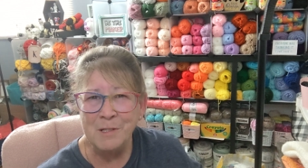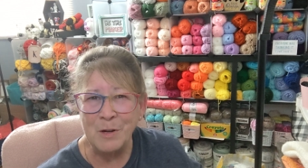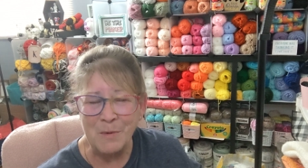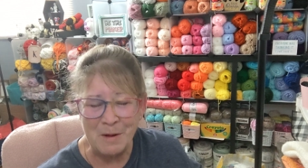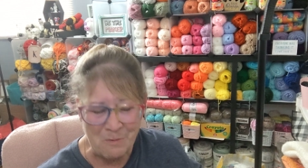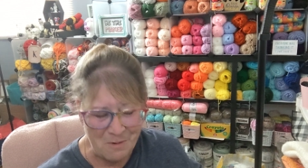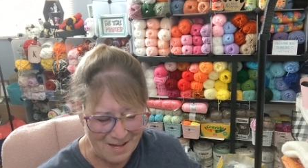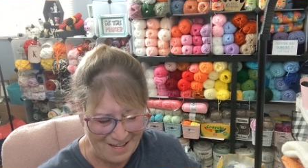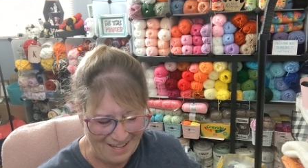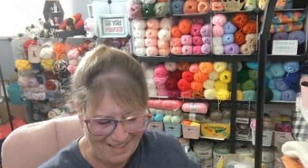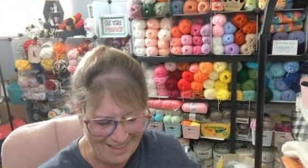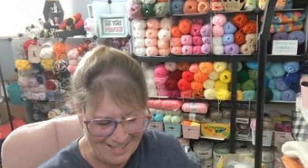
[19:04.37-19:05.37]
so we quit
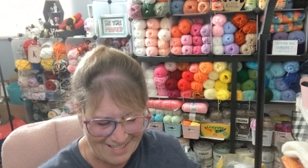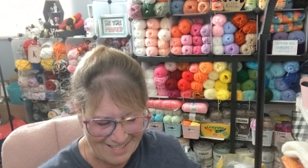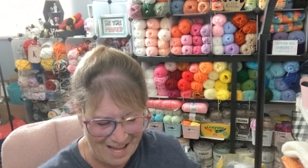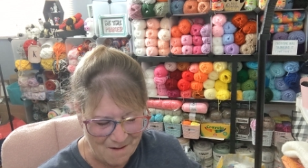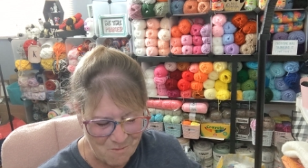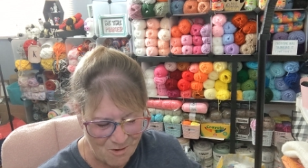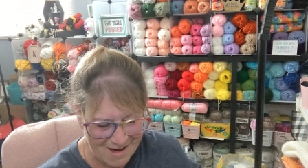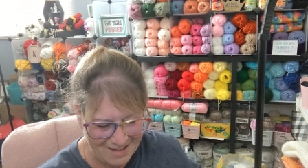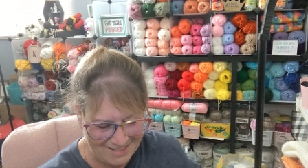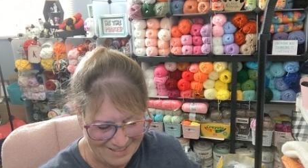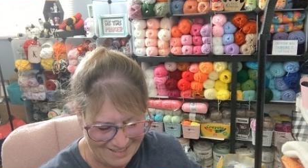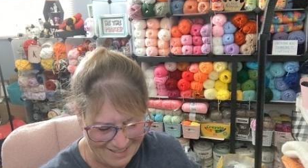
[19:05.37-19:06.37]
getting the same
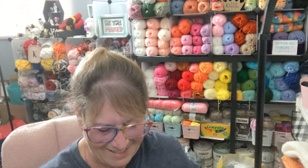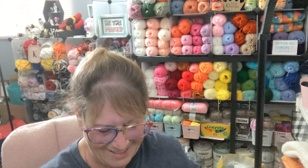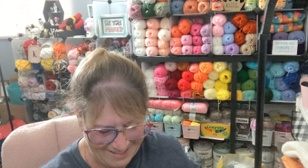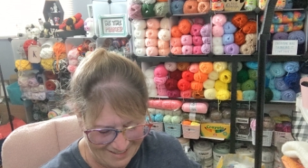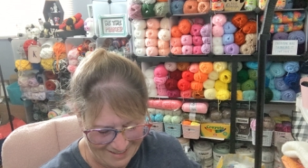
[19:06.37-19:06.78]
ones.